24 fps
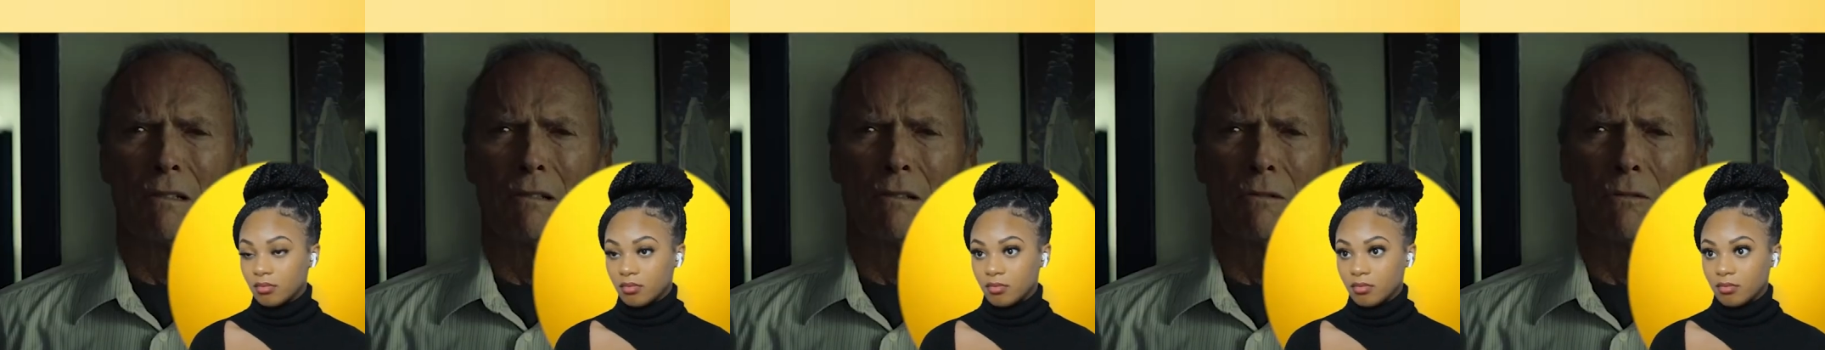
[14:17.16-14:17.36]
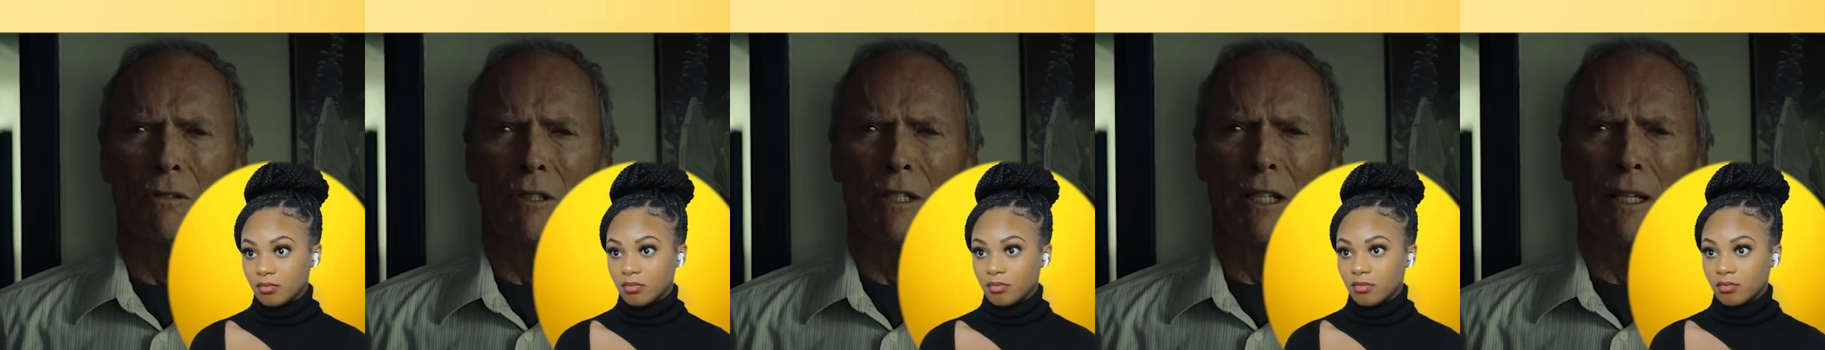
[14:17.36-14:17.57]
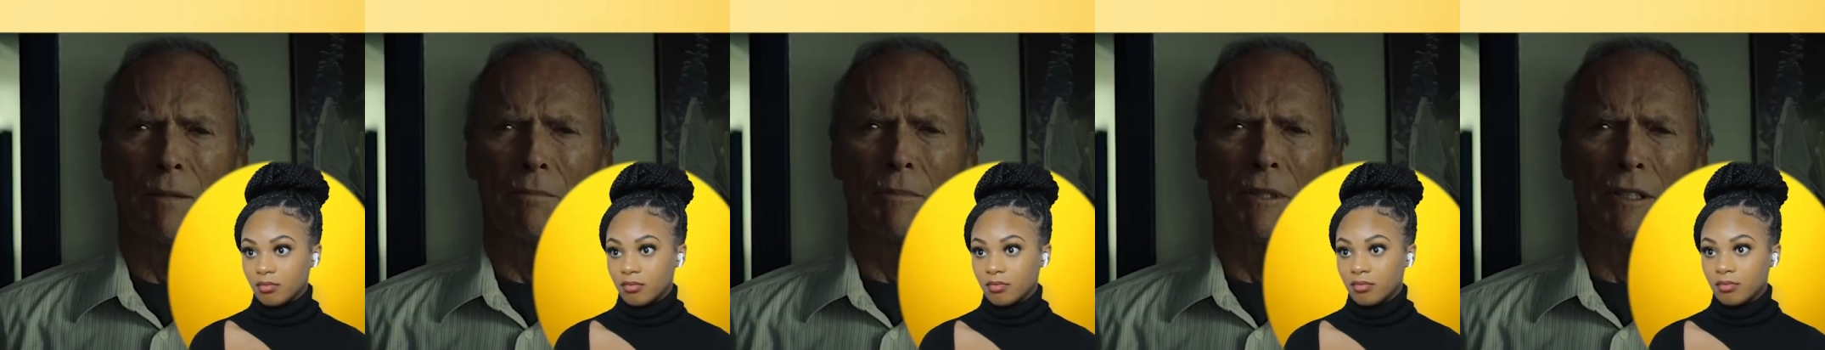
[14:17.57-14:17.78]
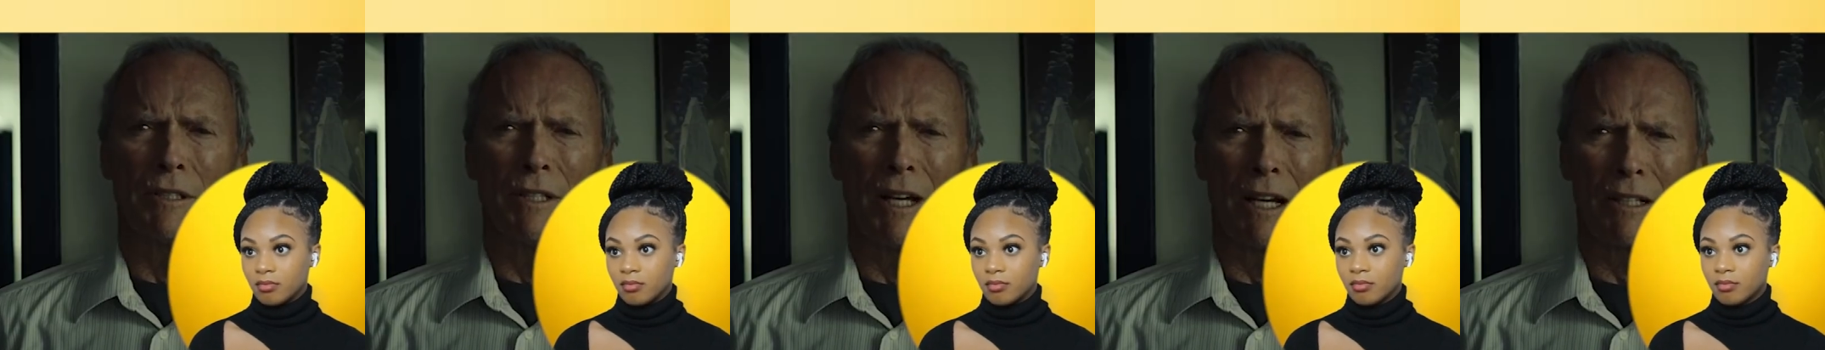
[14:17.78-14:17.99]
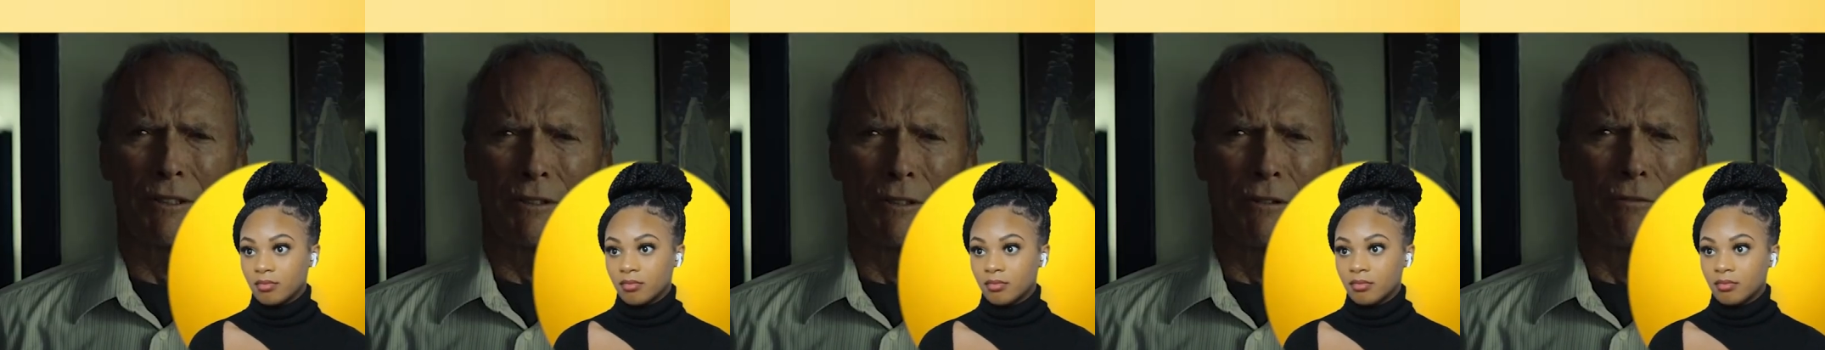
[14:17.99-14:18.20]
Speaker 1: what happened to
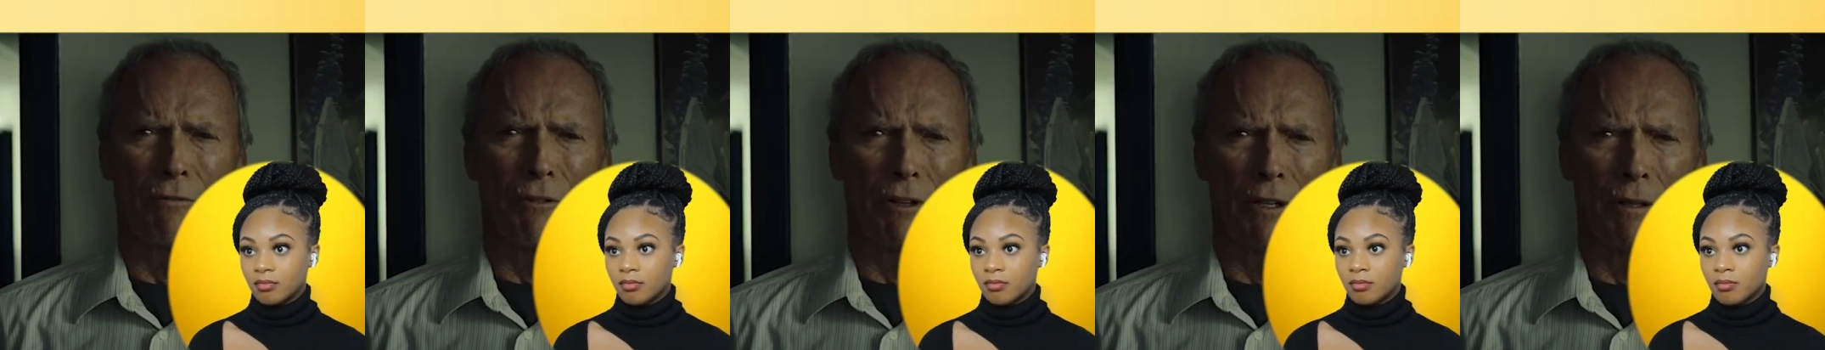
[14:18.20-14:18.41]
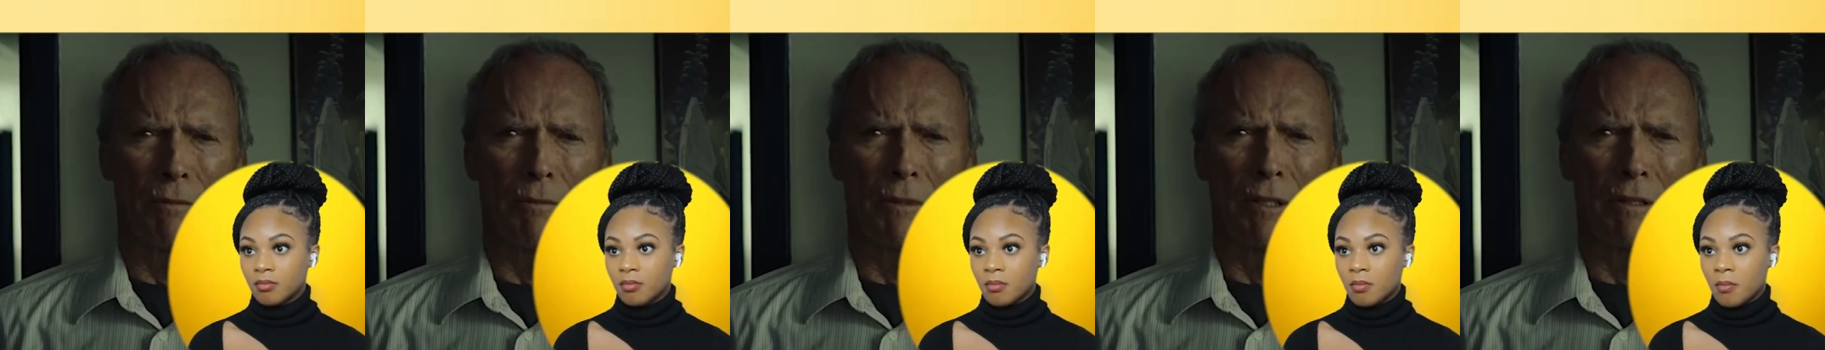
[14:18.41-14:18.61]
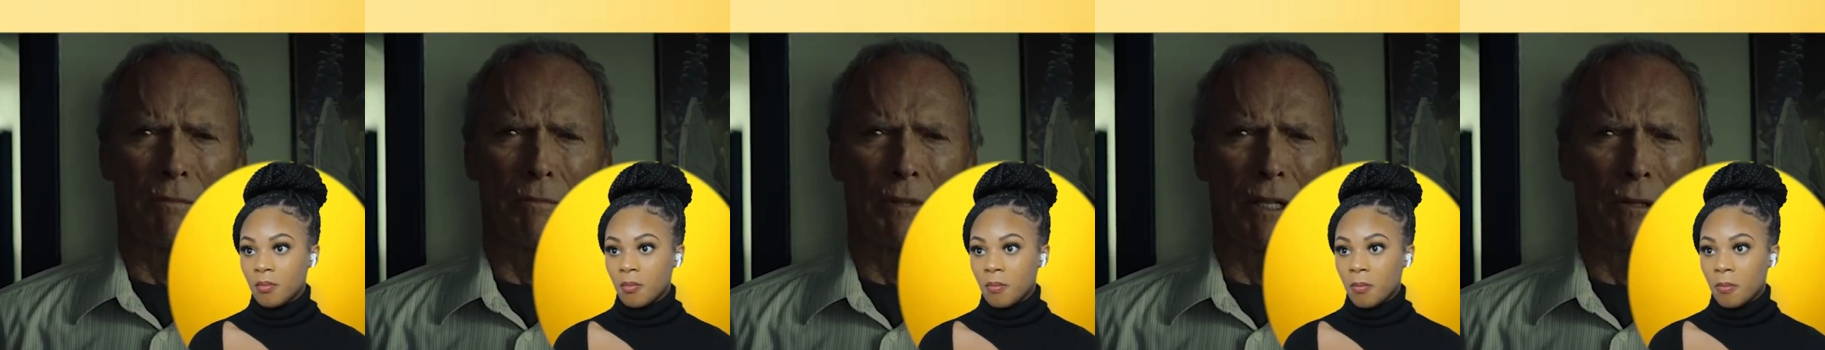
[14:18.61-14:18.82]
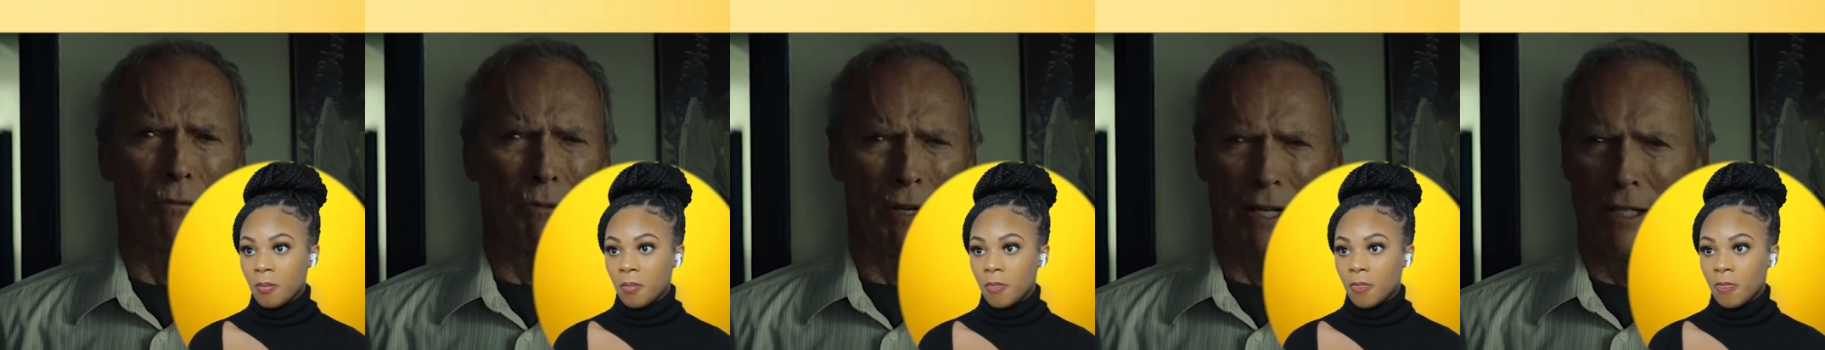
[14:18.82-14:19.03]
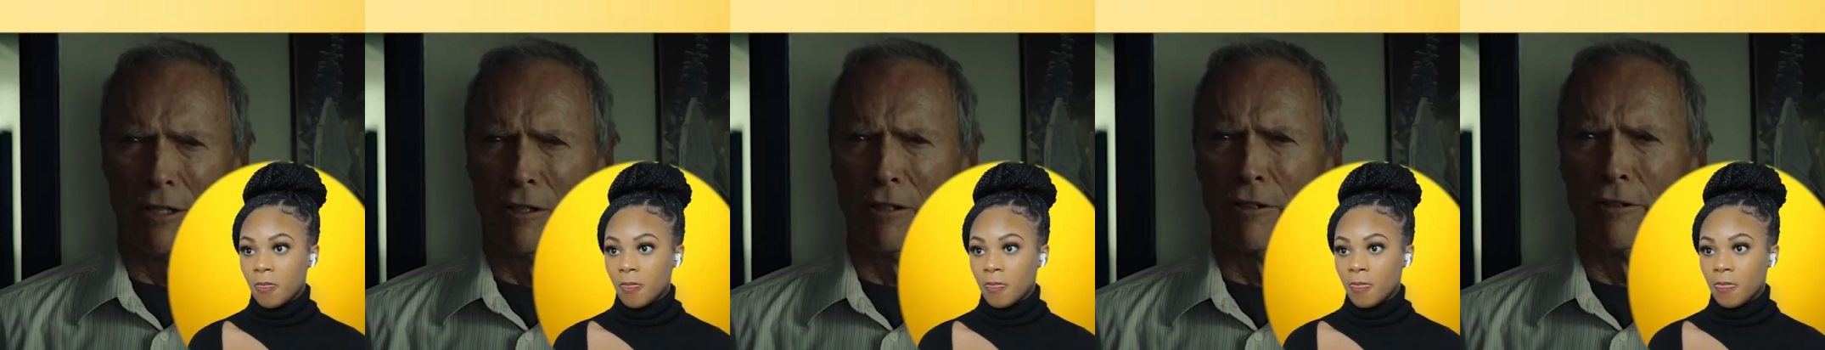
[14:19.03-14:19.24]
Doctor Feldman, my
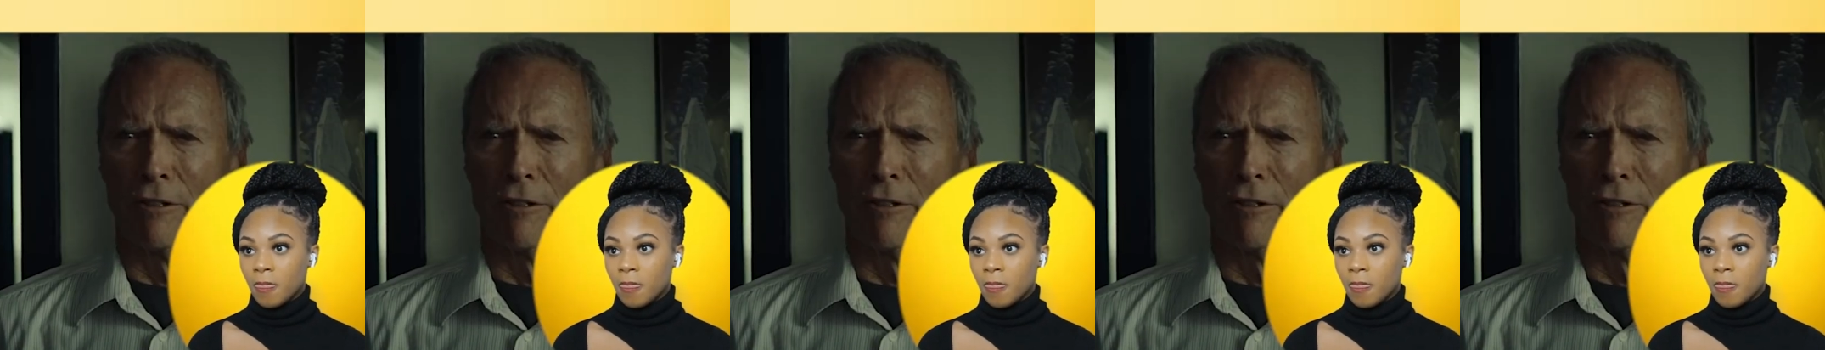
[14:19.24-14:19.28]
regular